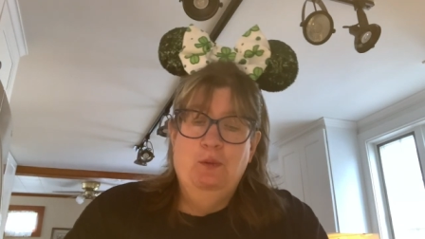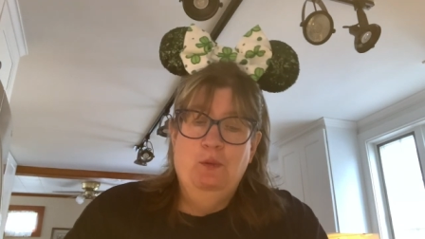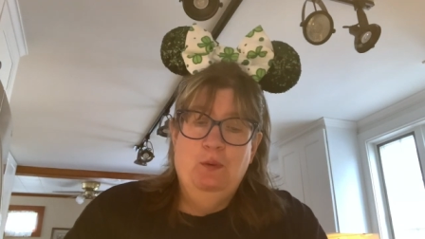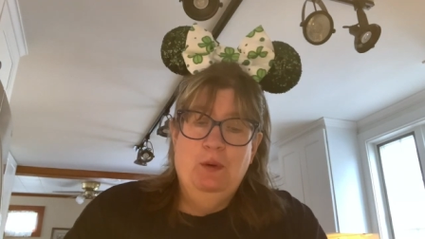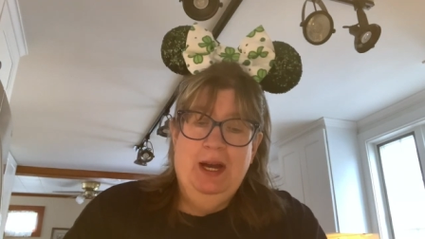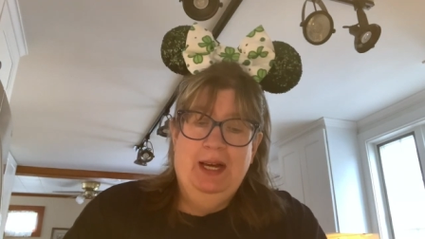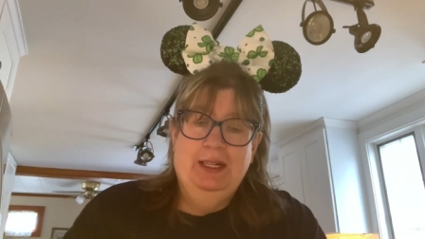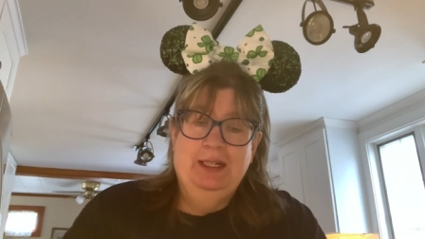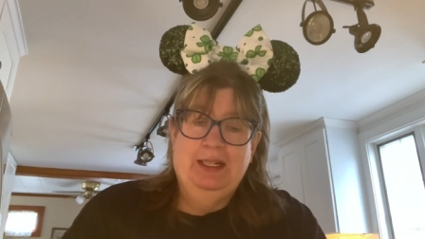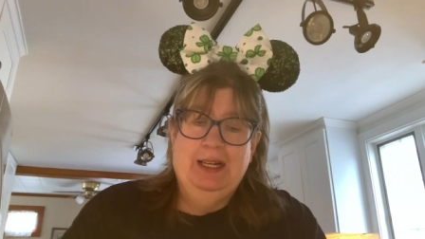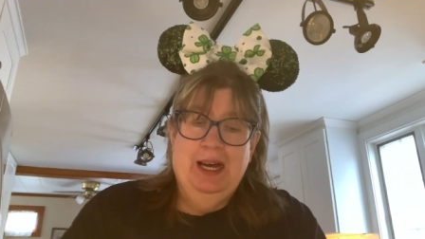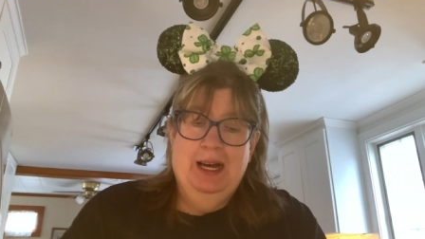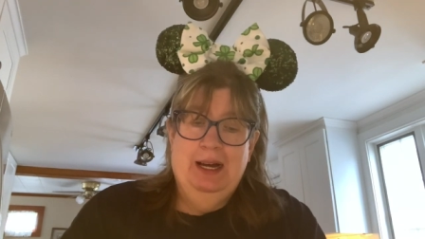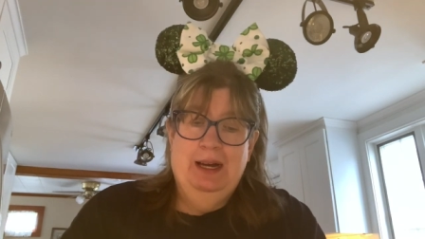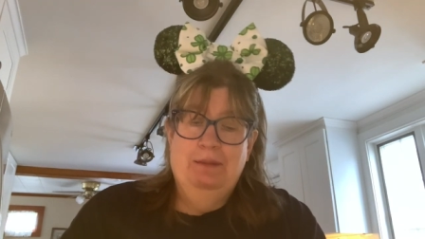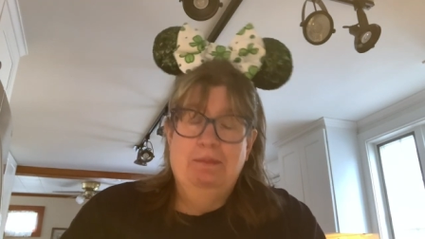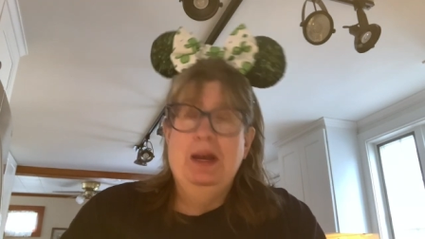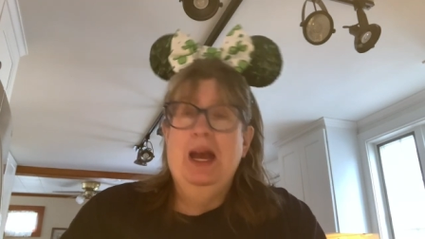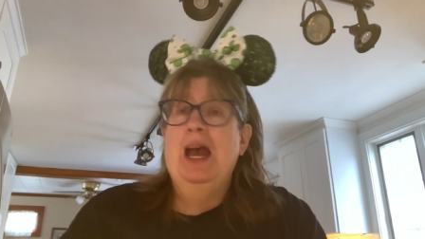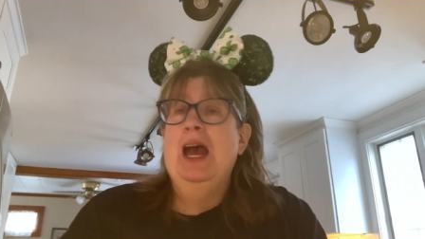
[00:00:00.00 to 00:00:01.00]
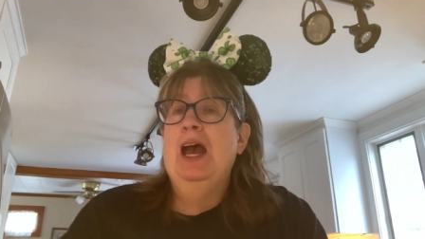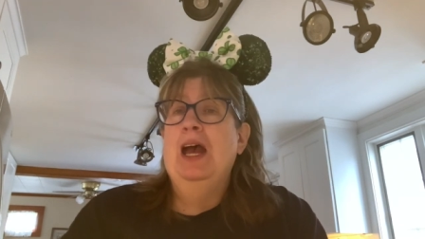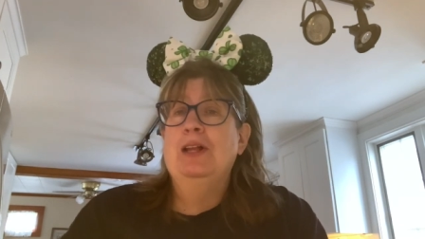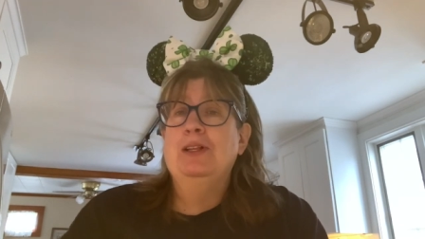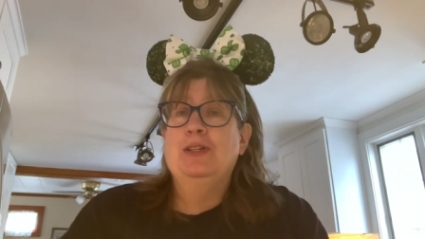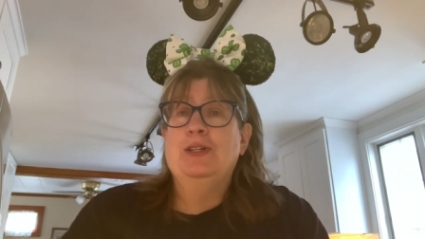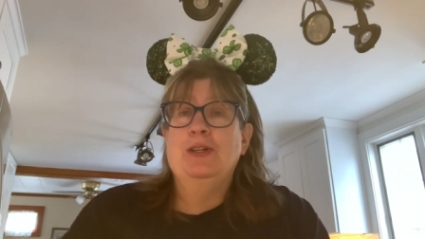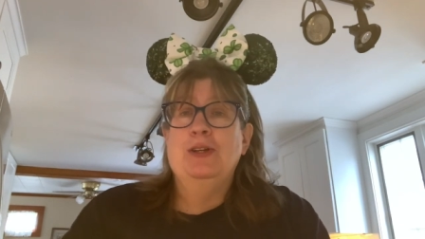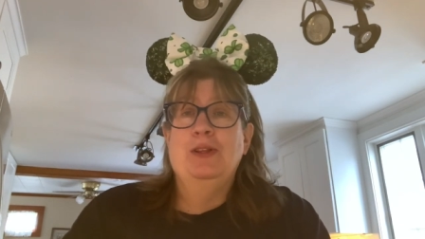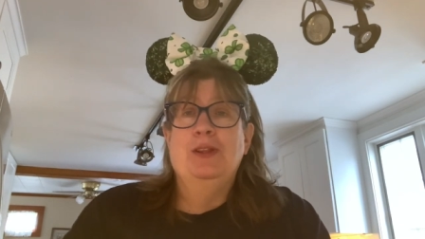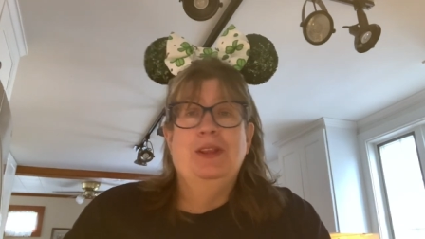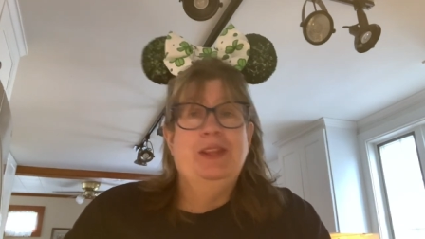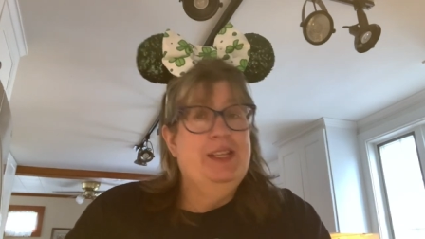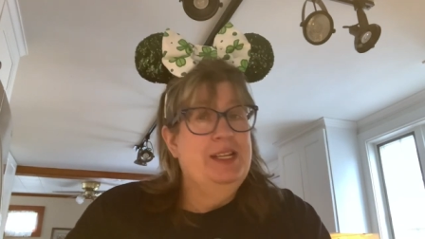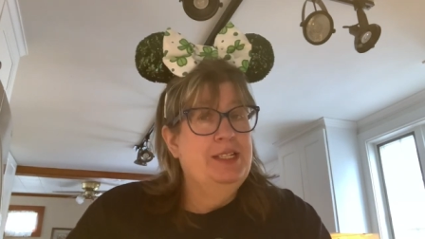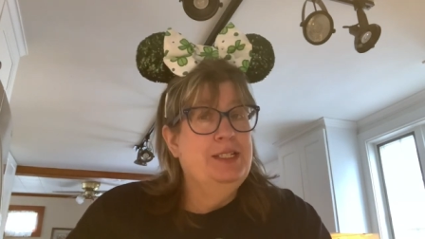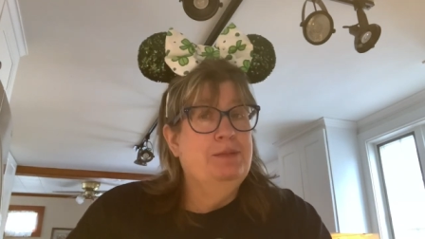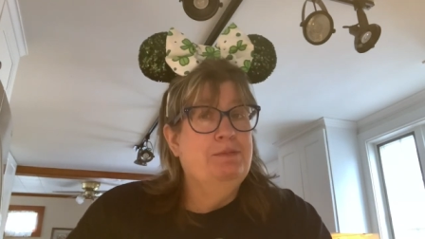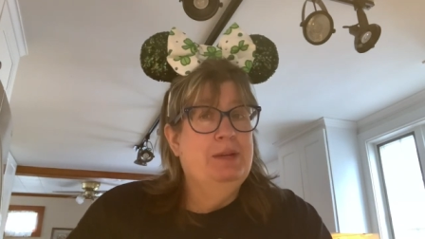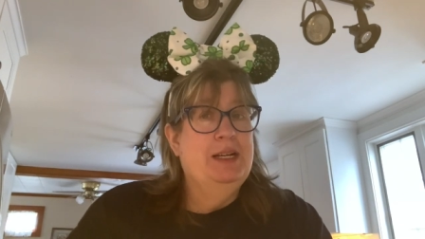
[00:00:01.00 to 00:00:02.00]
welcome to
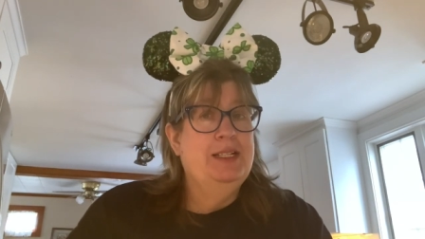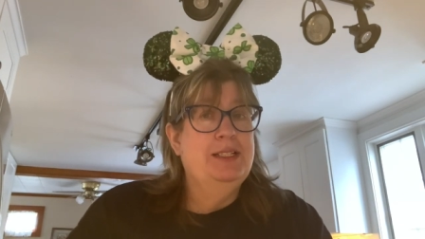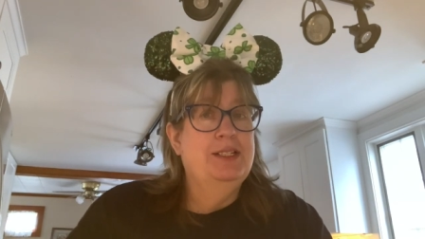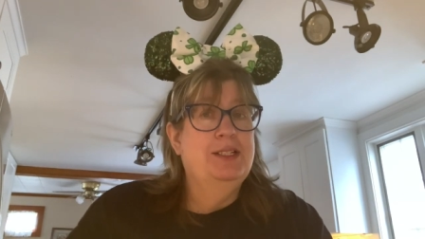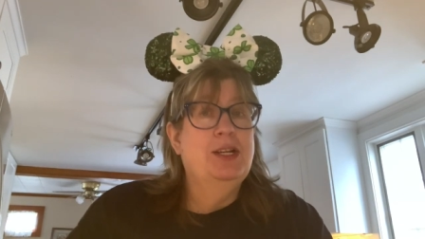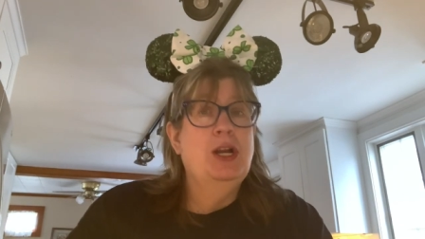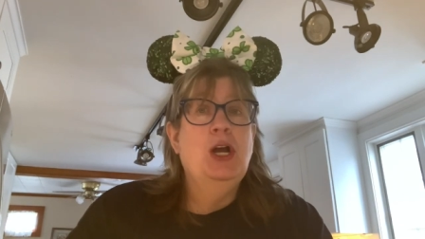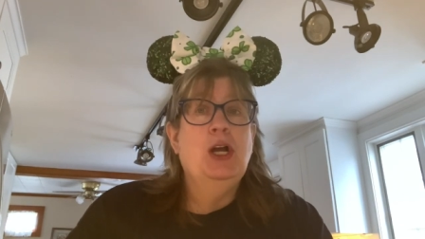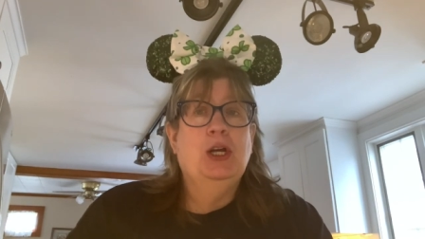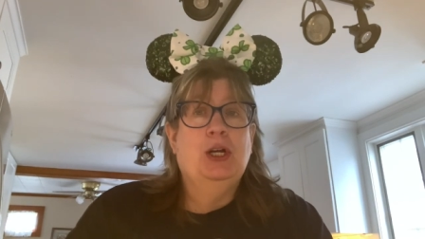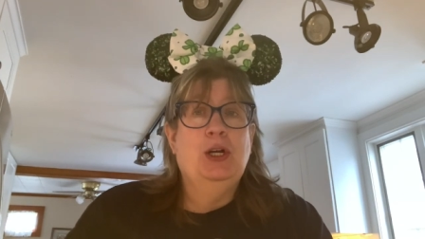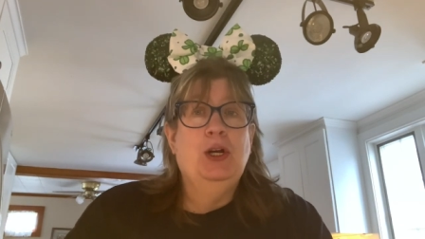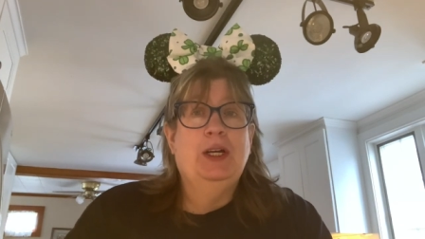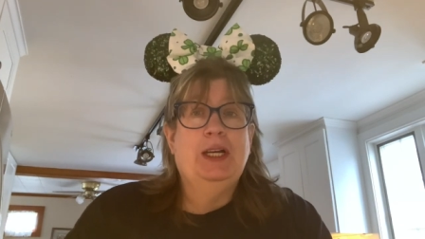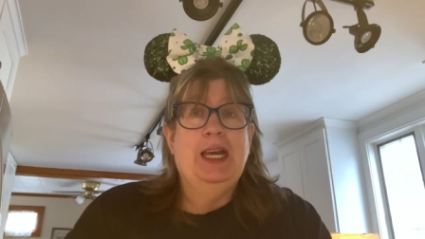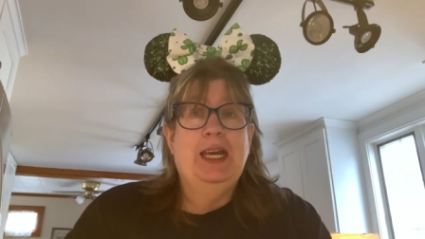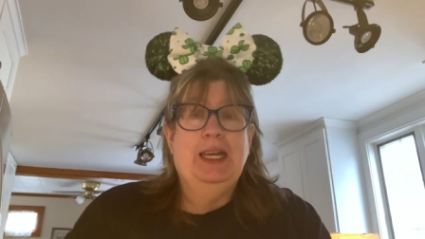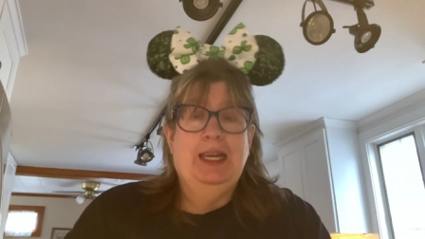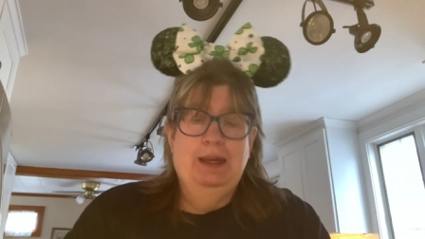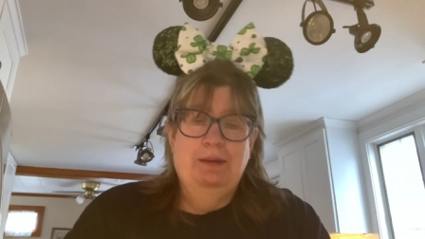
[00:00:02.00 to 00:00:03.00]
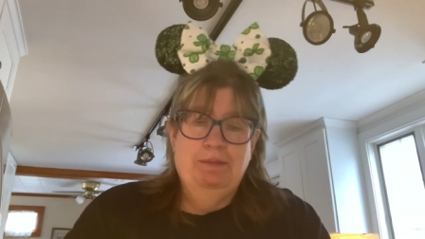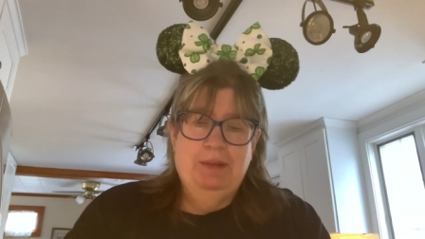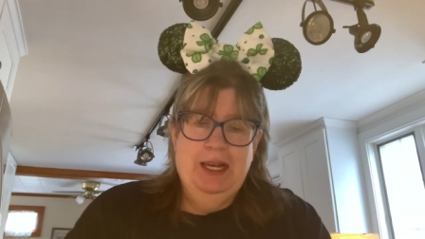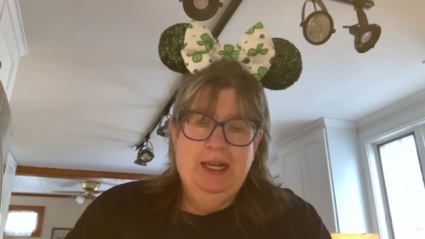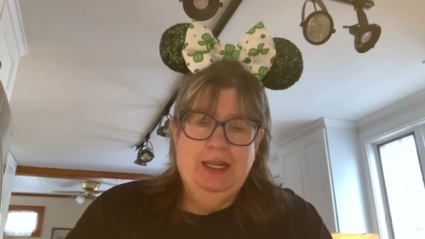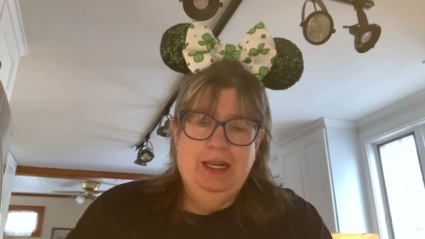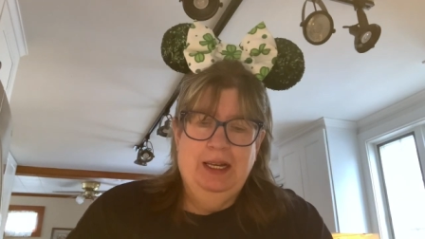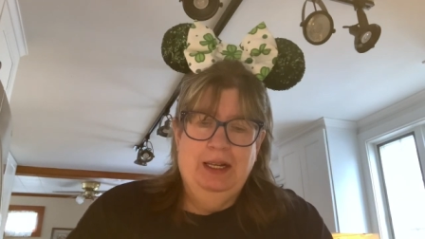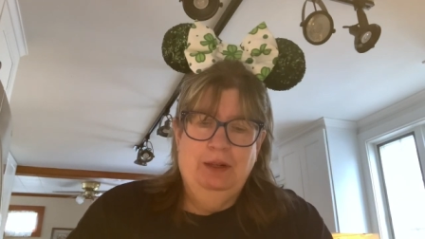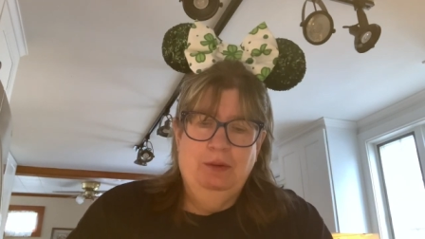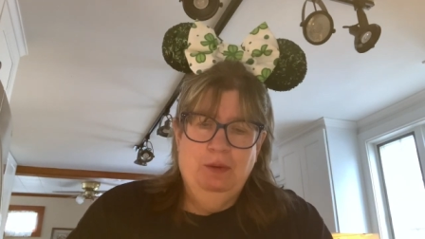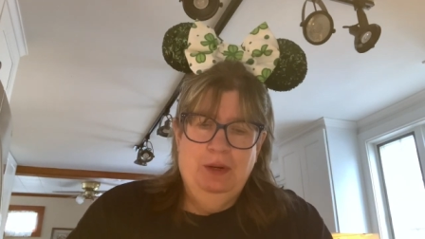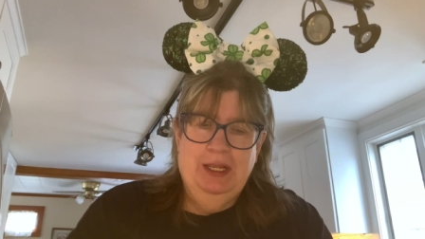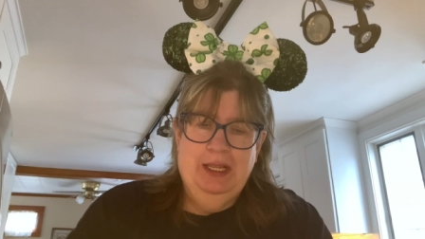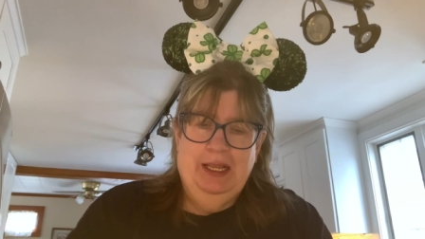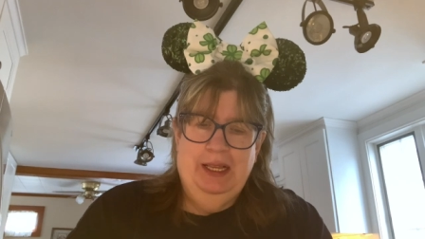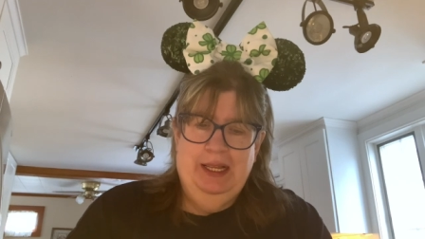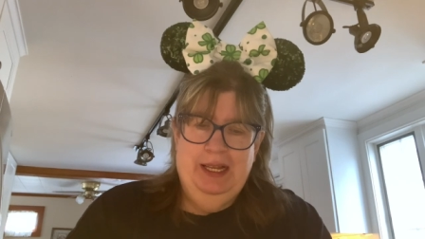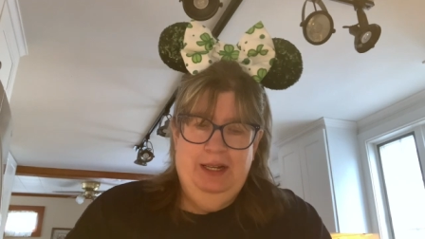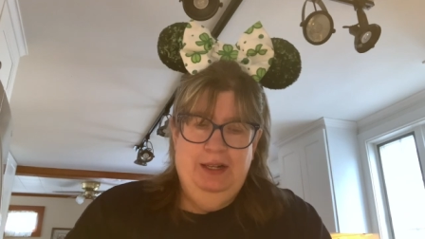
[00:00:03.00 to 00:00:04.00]
this month's Cooking and Baking with
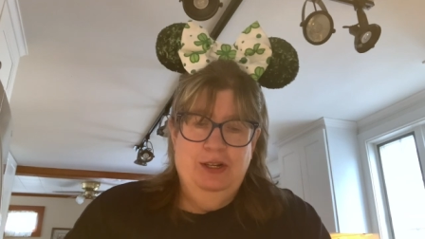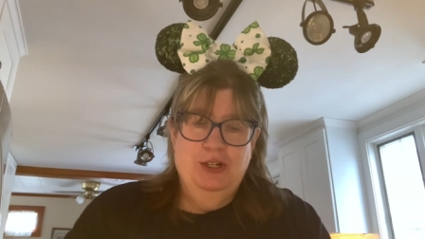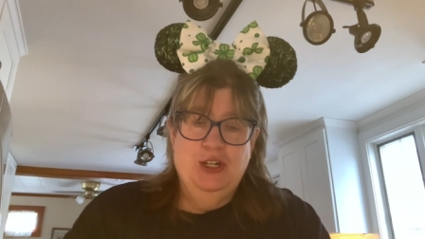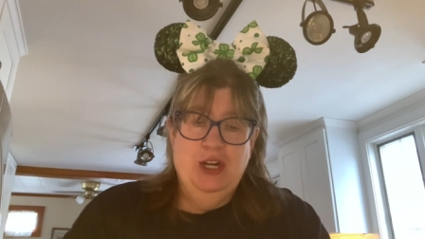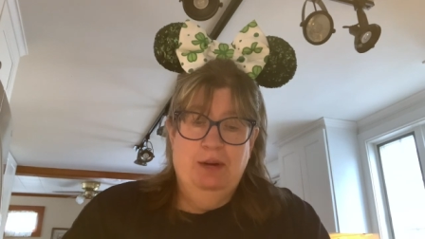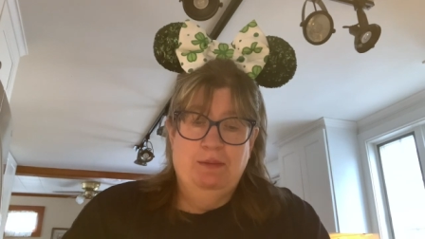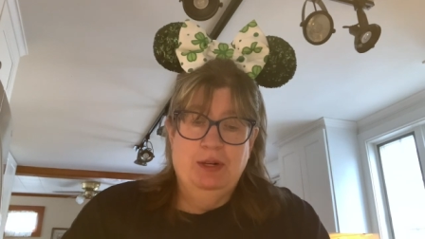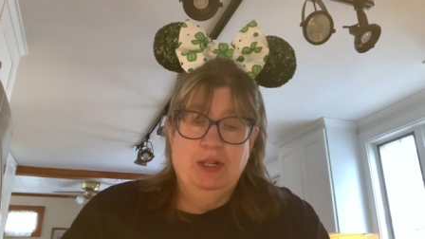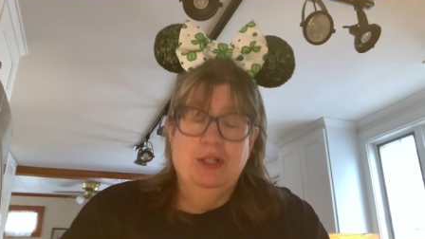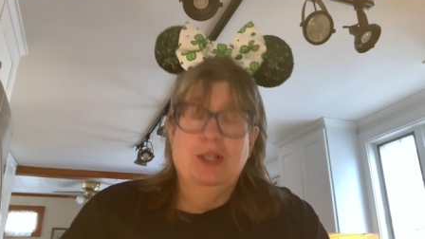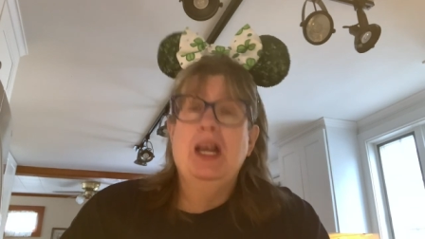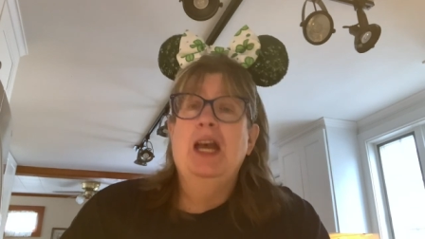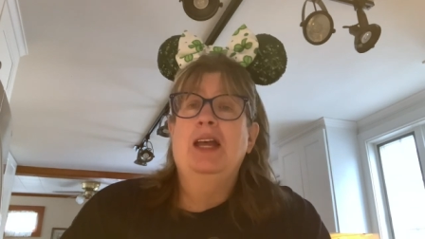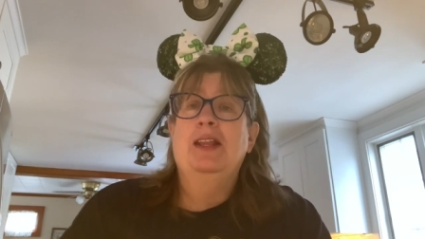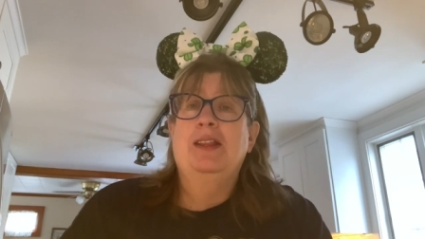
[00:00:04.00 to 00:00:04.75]
Lady Jamers.